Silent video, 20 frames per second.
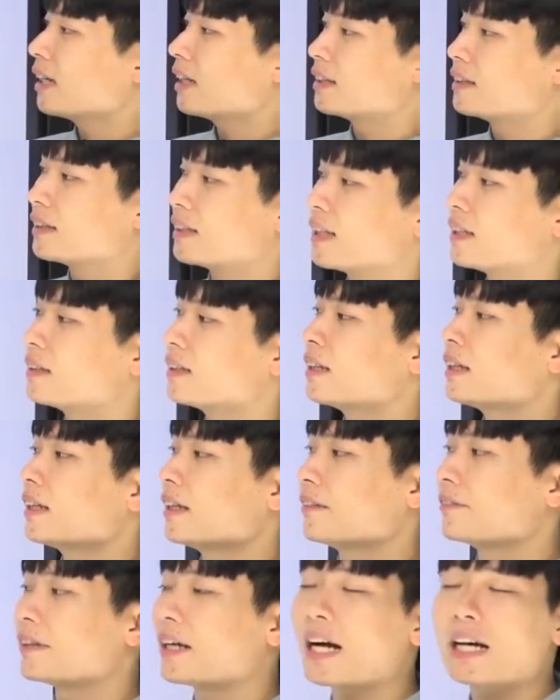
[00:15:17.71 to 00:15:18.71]
and then
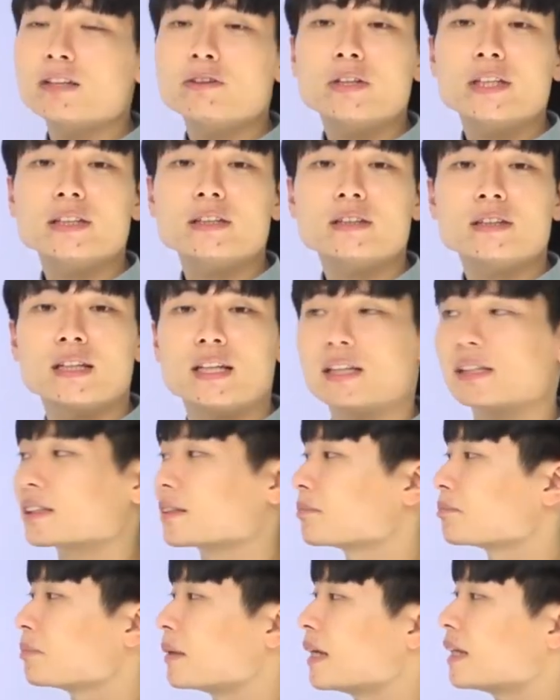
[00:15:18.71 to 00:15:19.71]
evaluate the
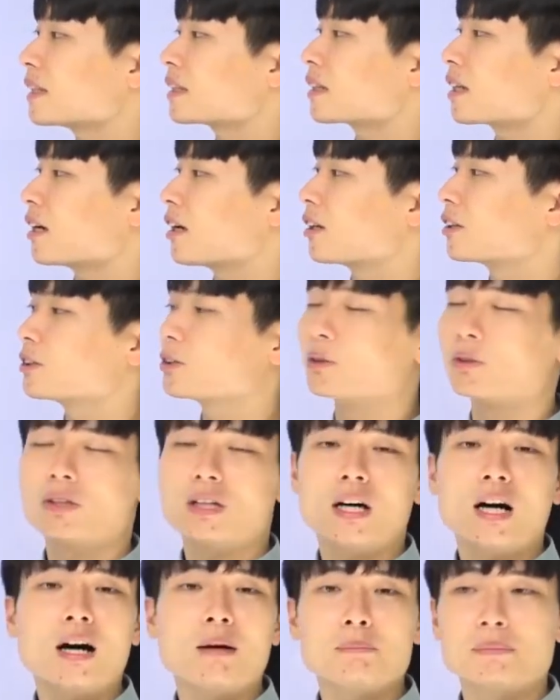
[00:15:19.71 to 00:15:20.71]
text based on
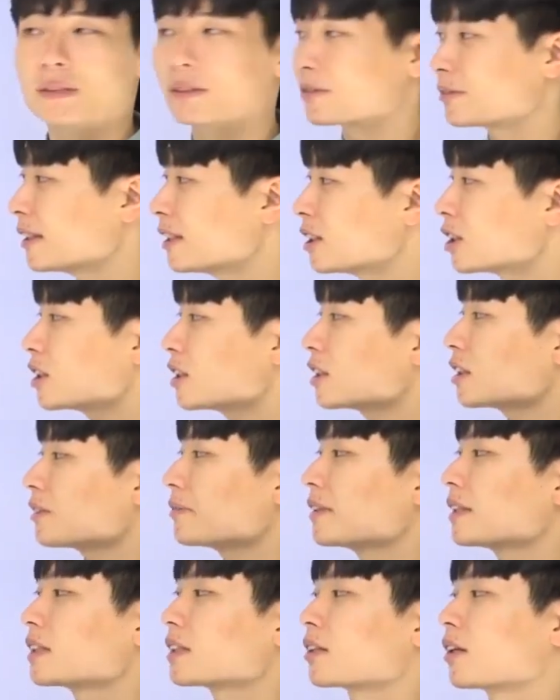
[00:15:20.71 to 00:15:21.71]
your observations
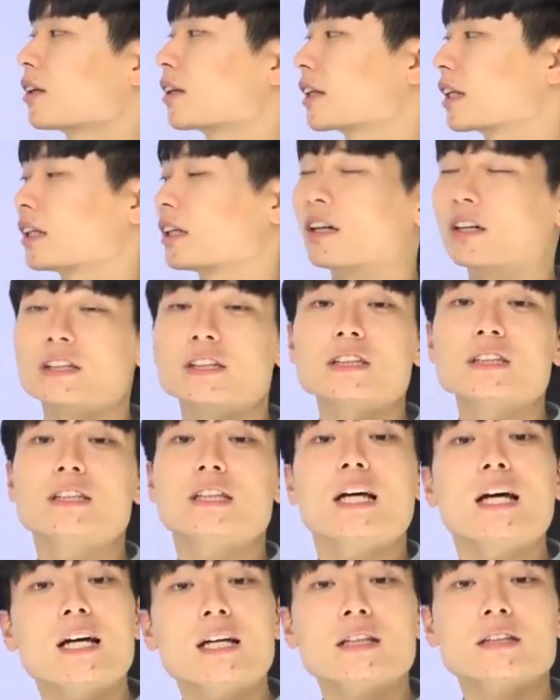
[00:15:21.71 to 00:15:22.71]
of its target audience
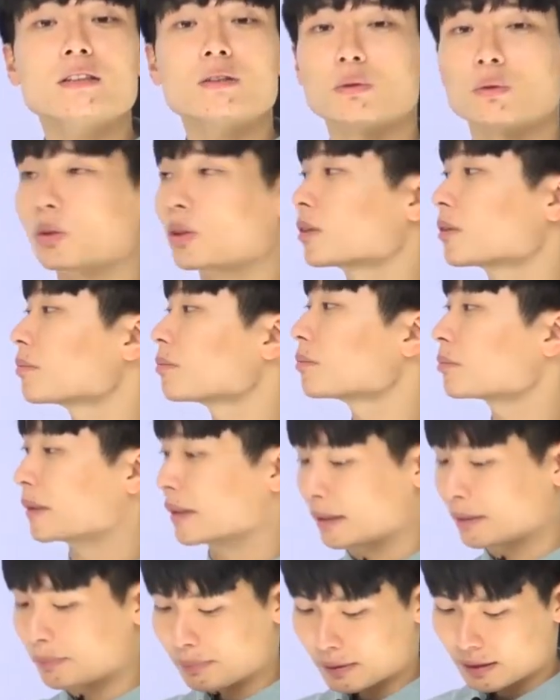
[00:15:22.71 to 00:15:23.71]
and or
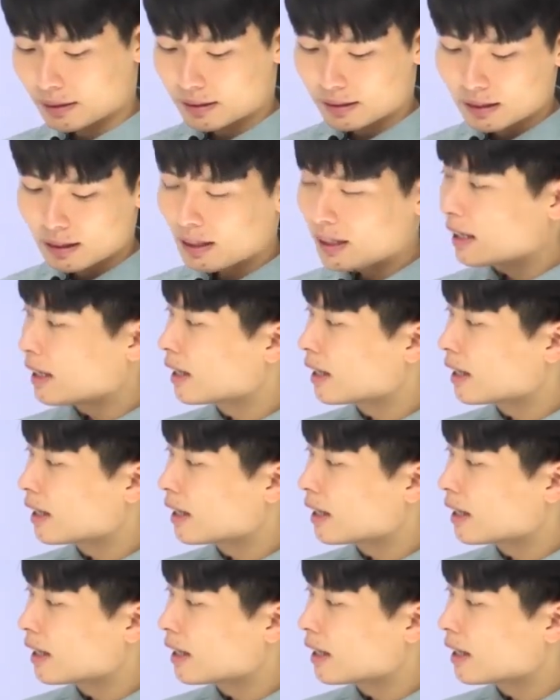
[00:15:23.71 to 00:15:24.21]
purpose.